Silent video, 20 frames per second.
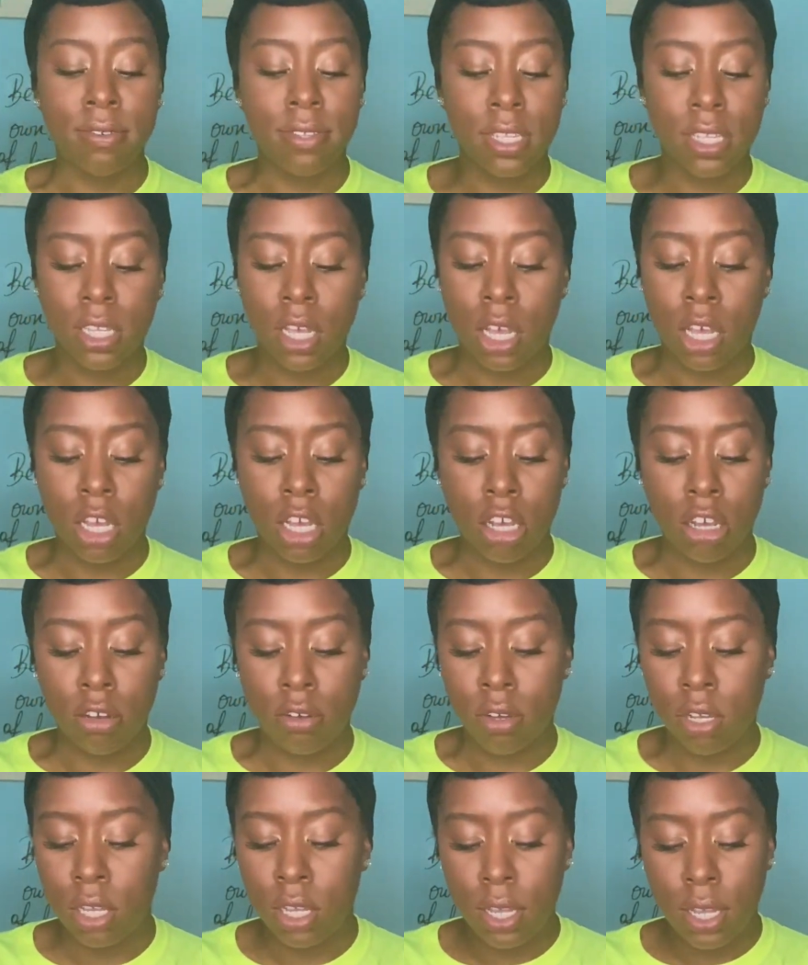
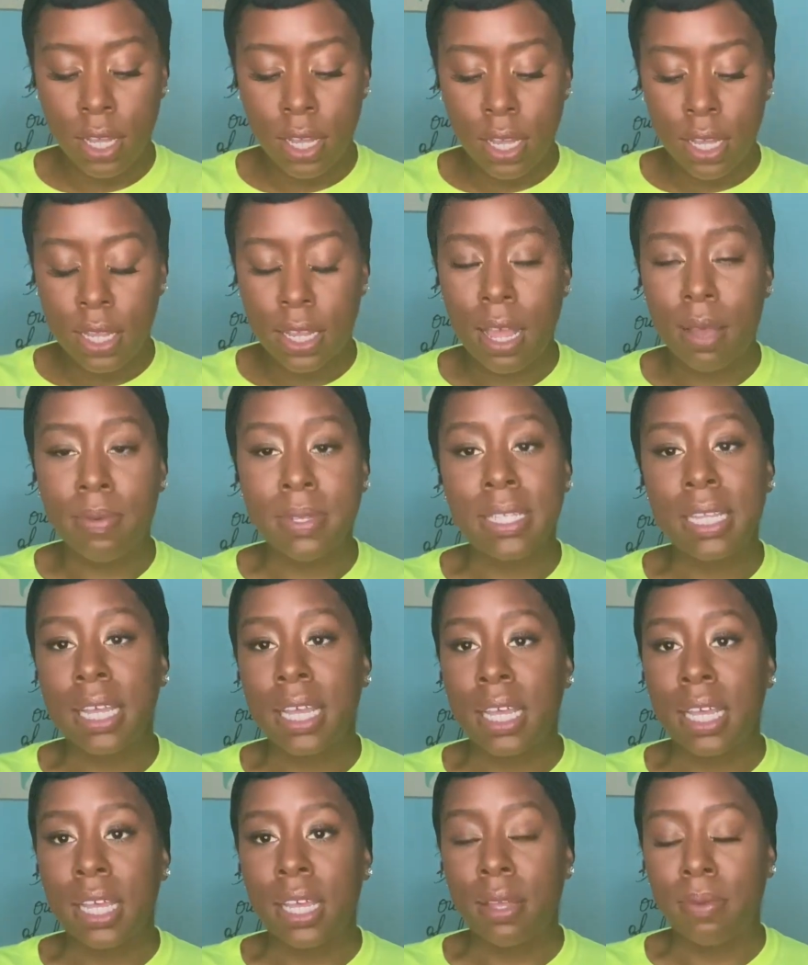so that was
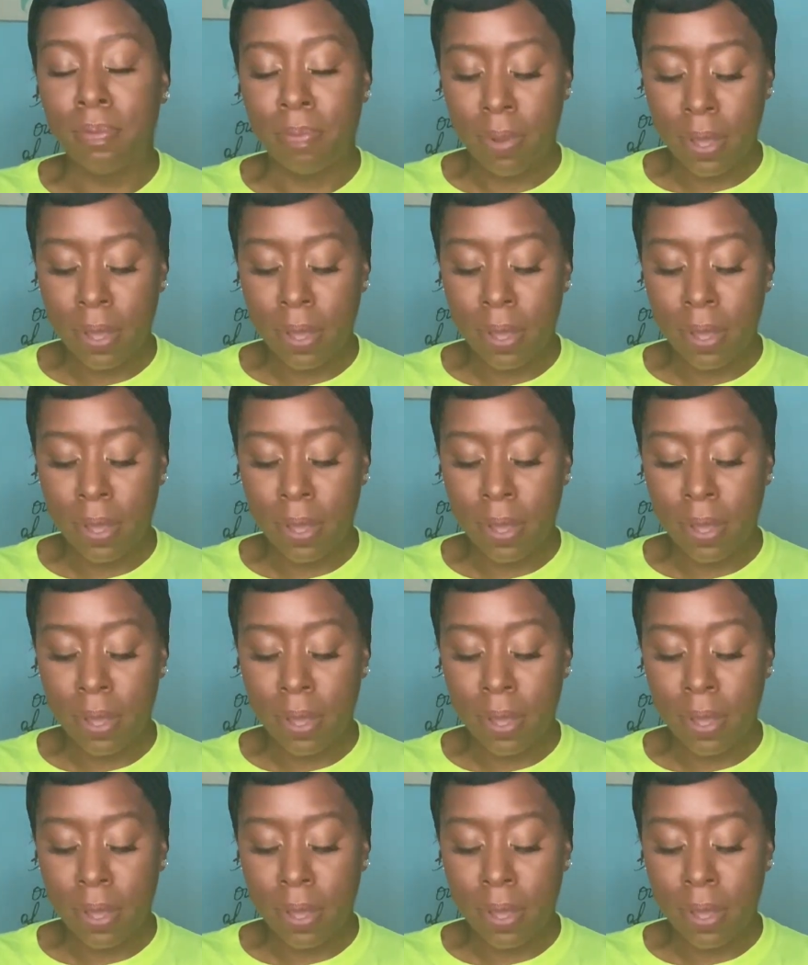dead.